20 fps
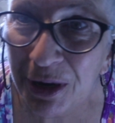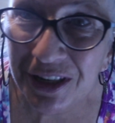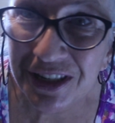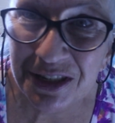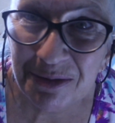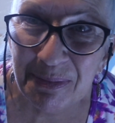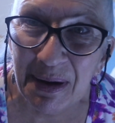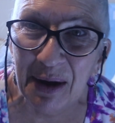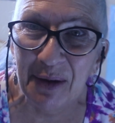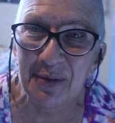
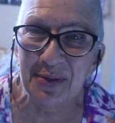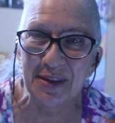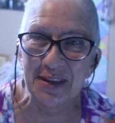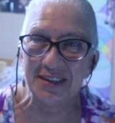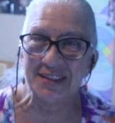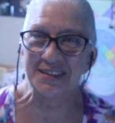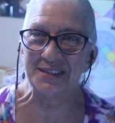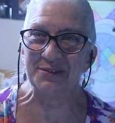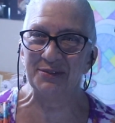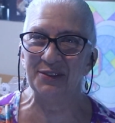much about
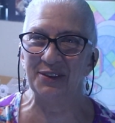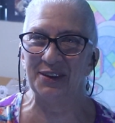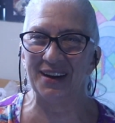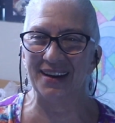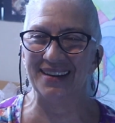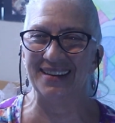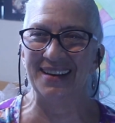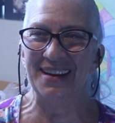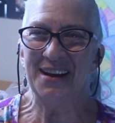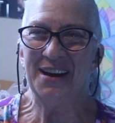this
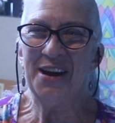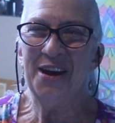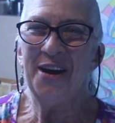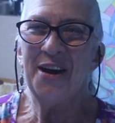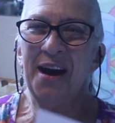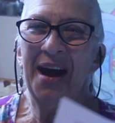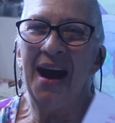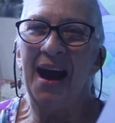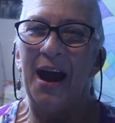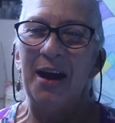one.
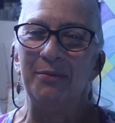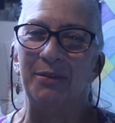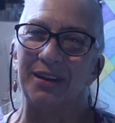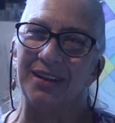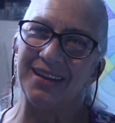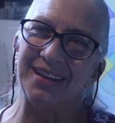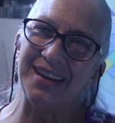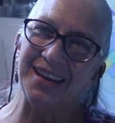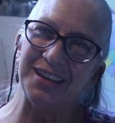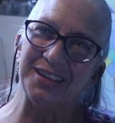I
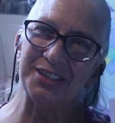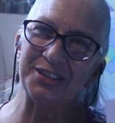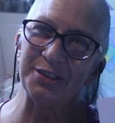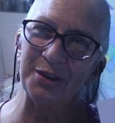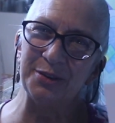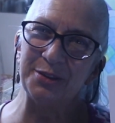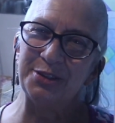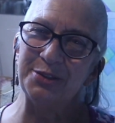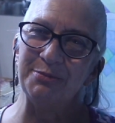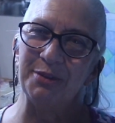really can't
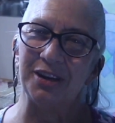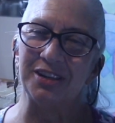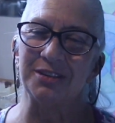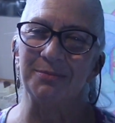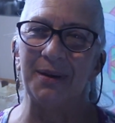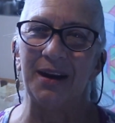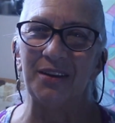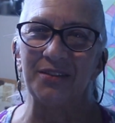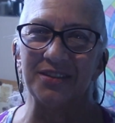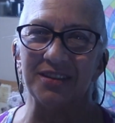show too much
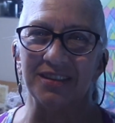about